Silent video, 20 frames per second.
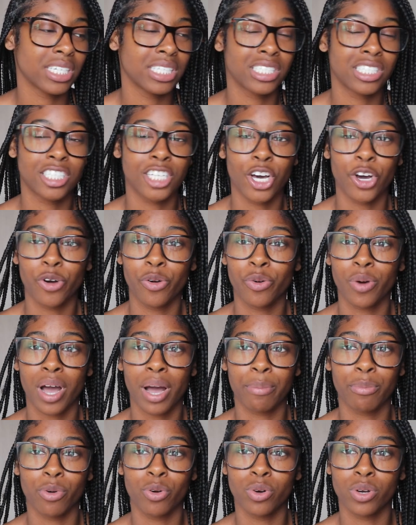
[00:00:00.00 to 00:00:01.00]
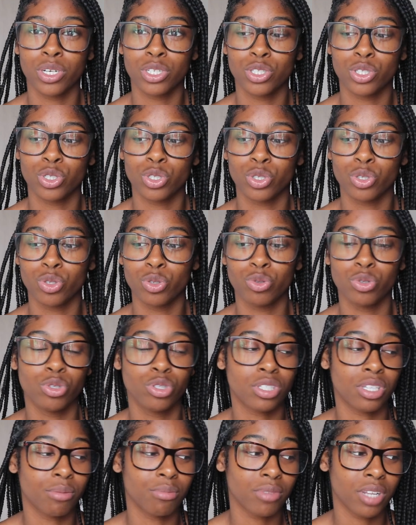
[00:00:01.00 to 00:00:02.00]
So I'm going to do
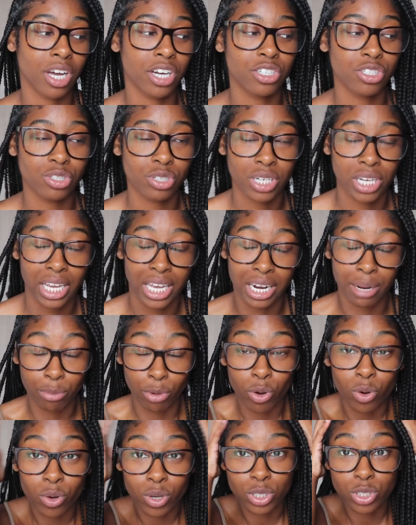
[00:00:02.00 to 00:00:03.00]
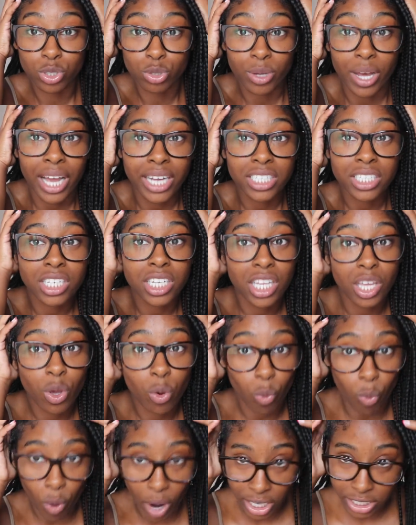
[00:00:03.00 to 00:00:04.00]
some laundry and I'm going to actually
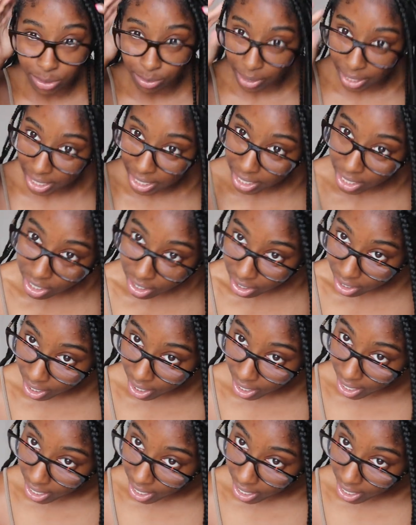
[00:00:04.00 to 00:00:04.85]
wash my hair.